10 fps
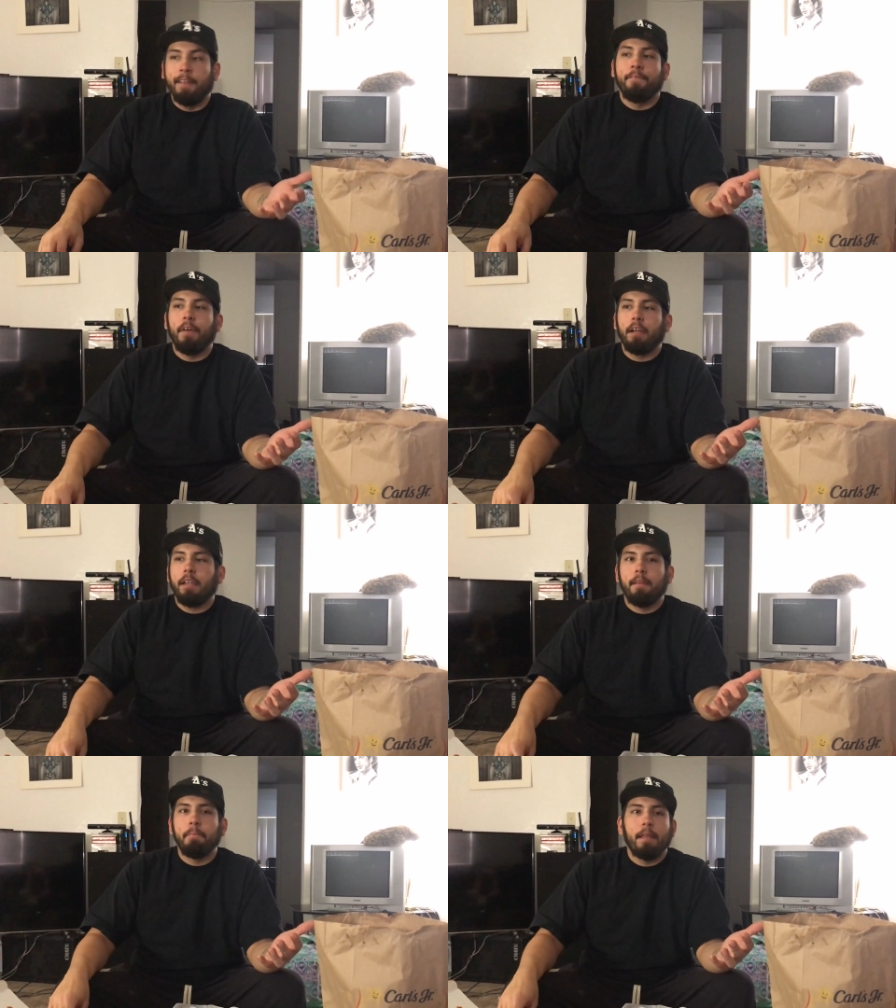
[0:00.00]

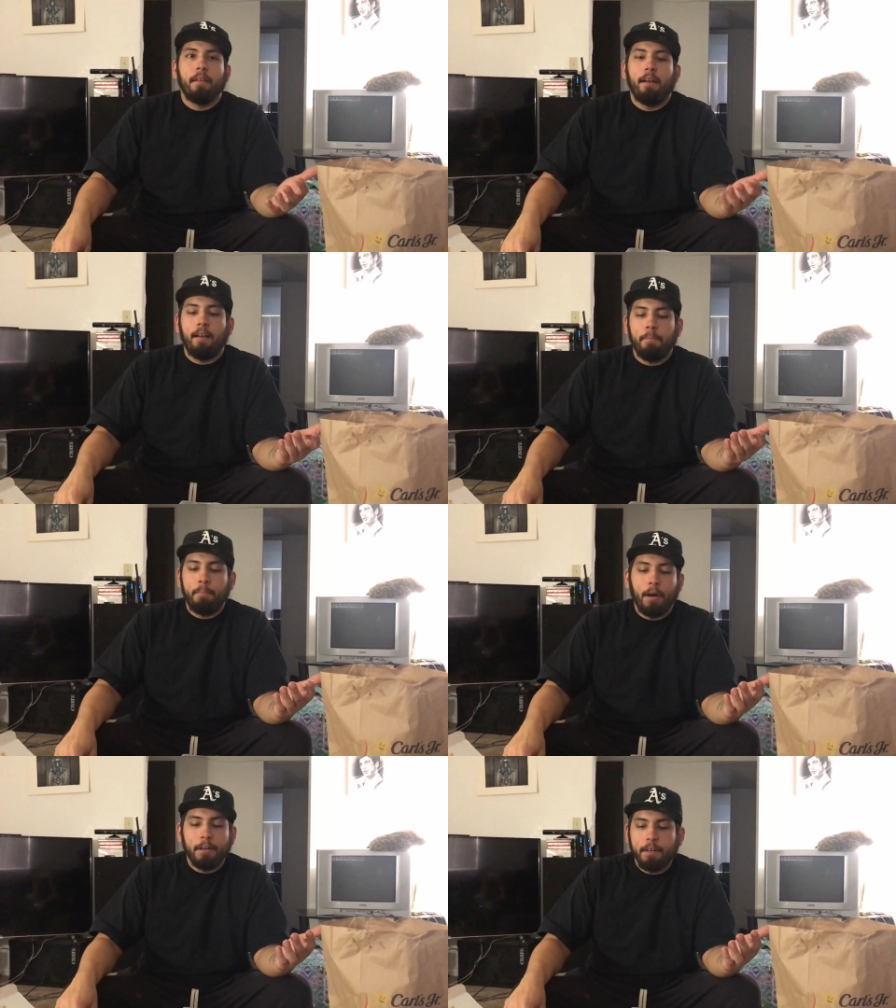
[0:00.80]
fucking uh,
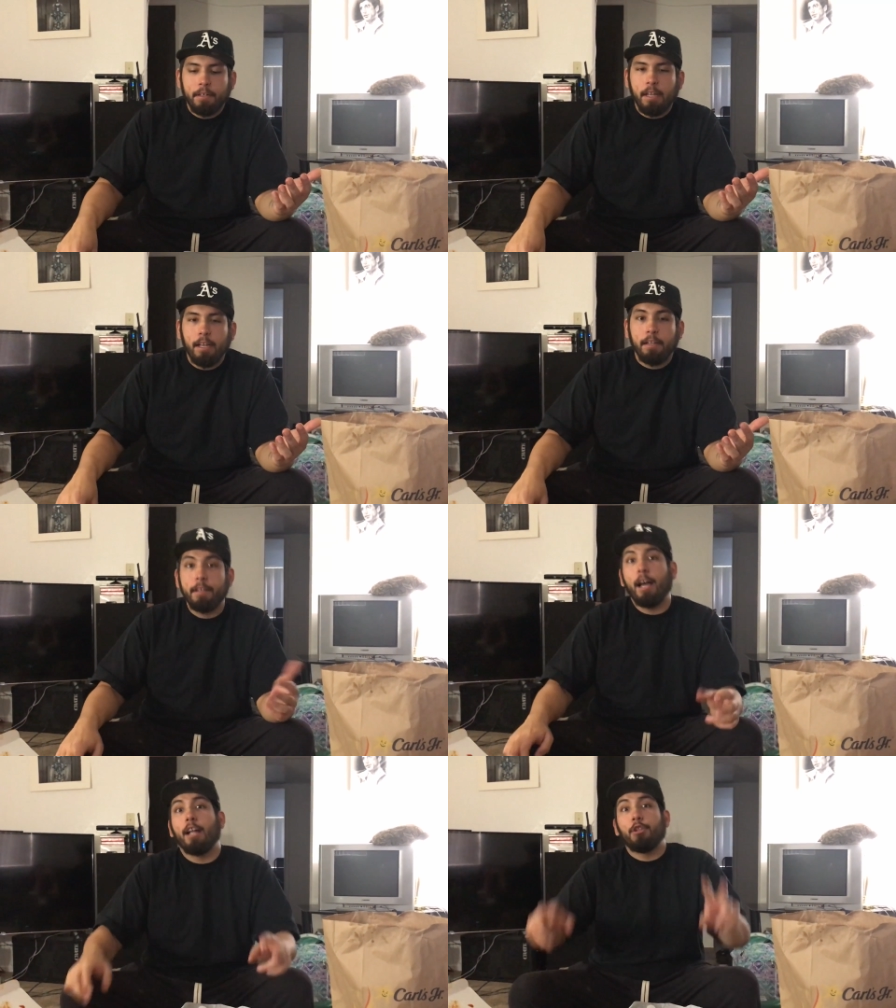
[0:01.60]
Burger King
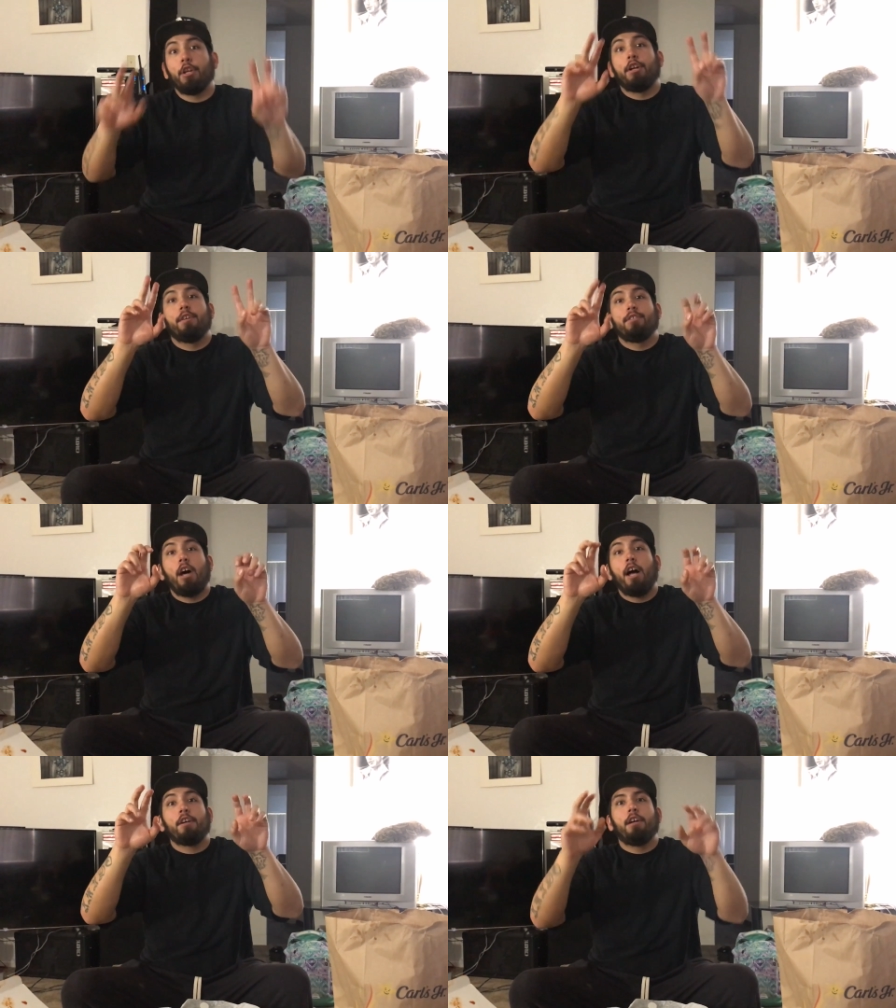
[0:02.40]
got their
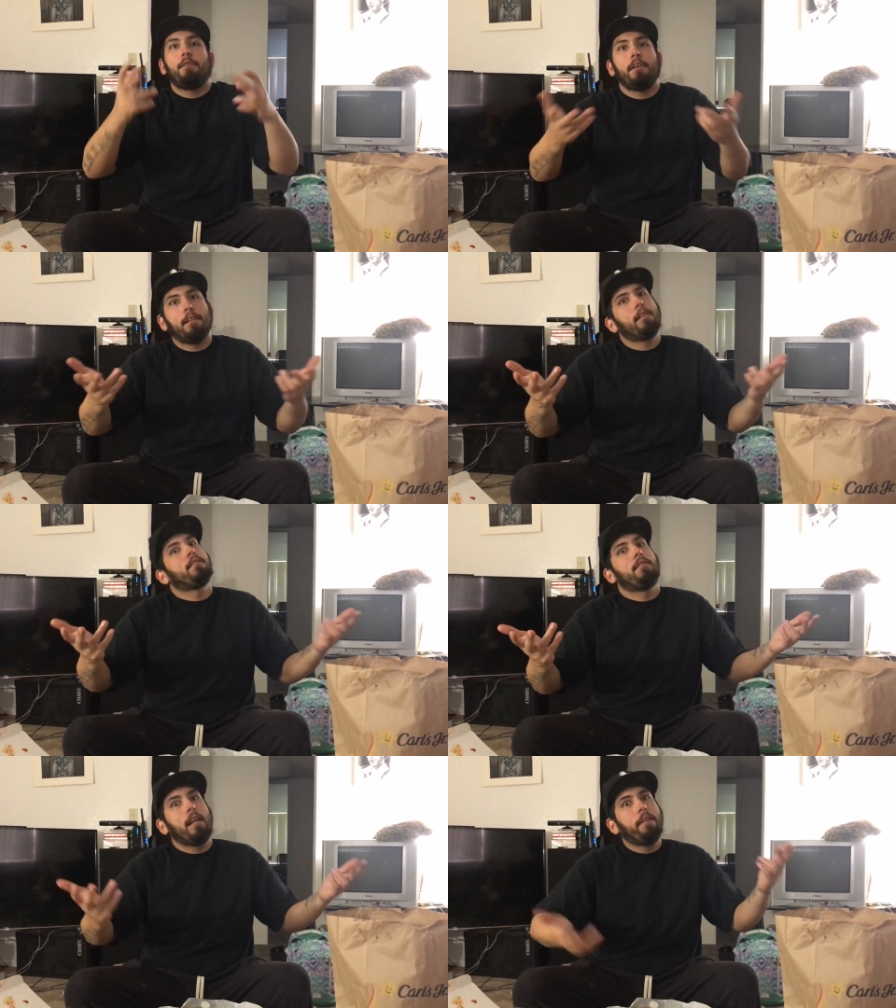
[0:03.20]
taco and
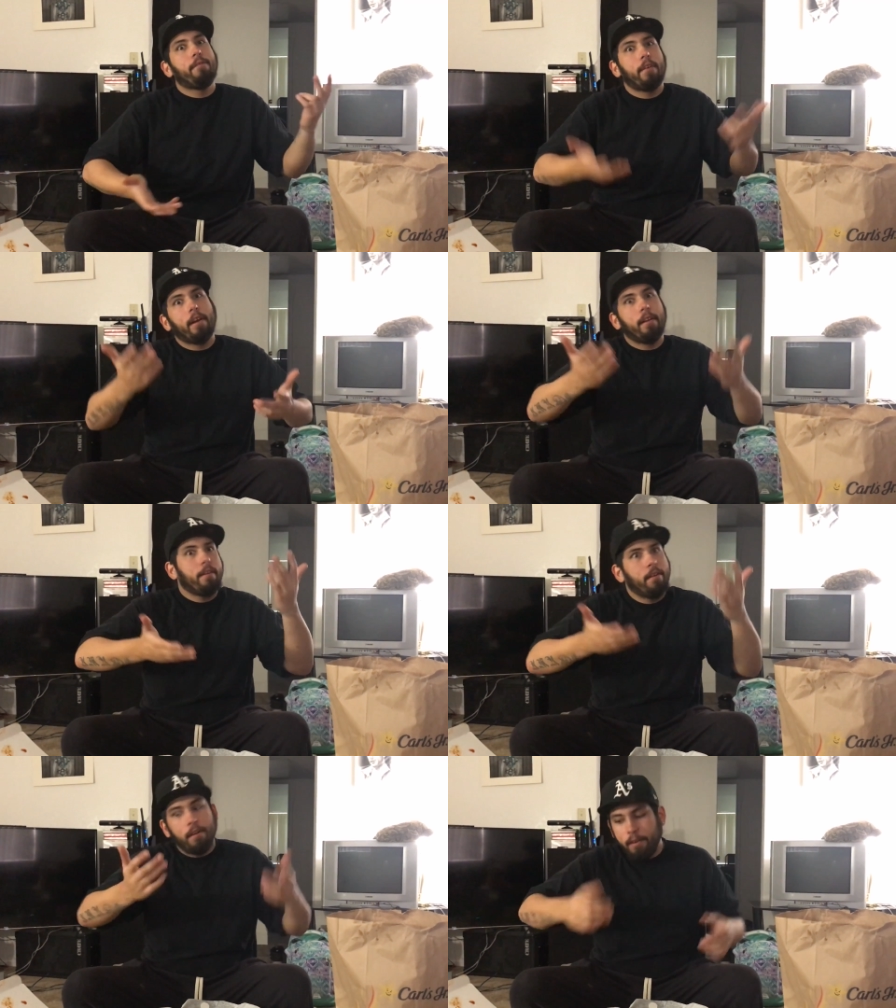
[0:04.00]
it's different,
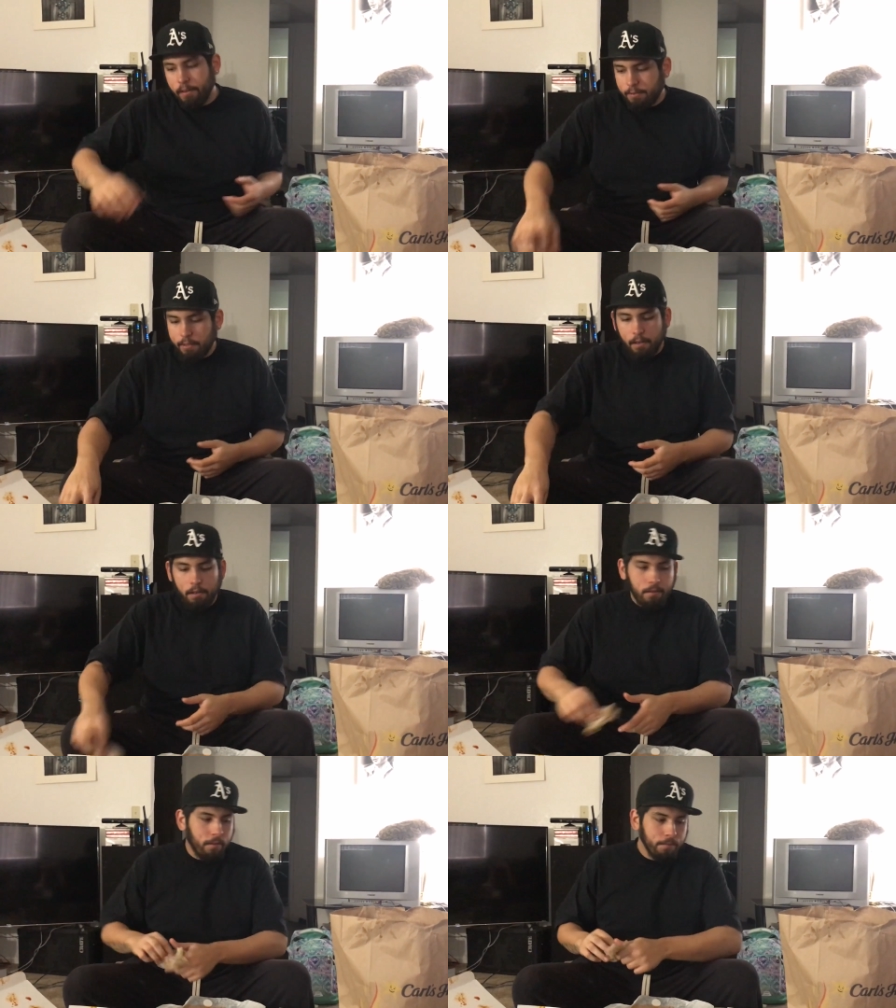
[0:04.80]
you know.
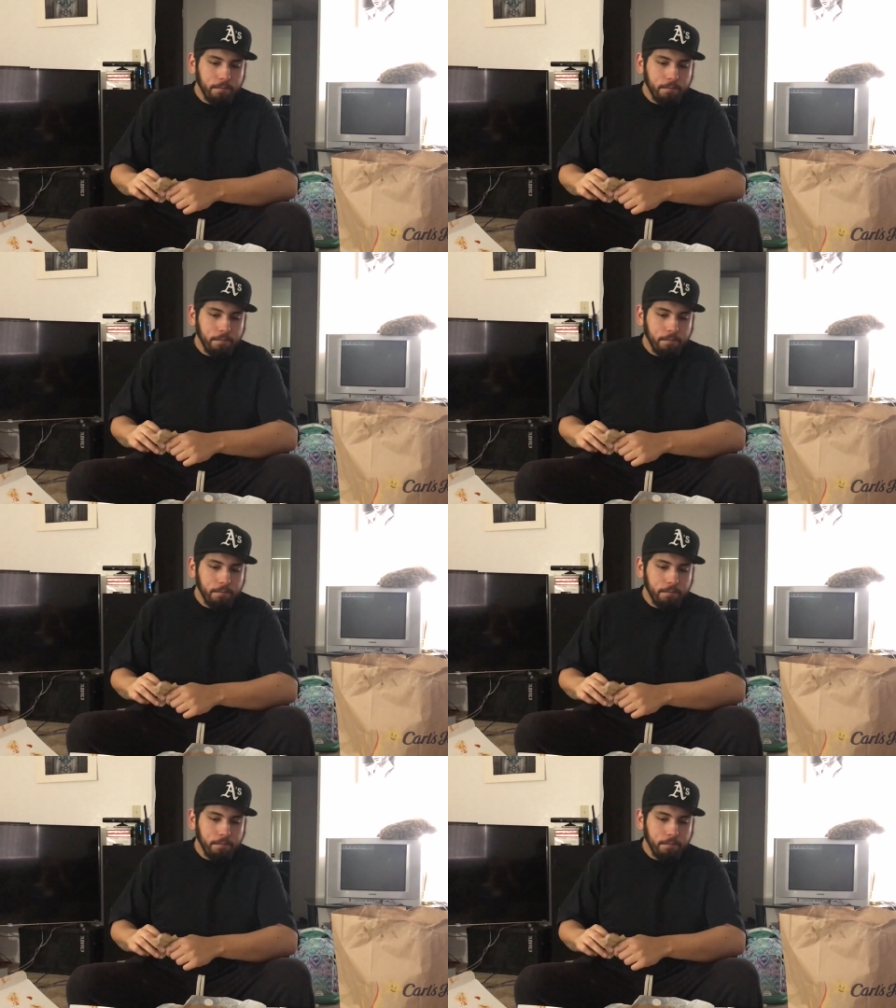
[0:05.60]
So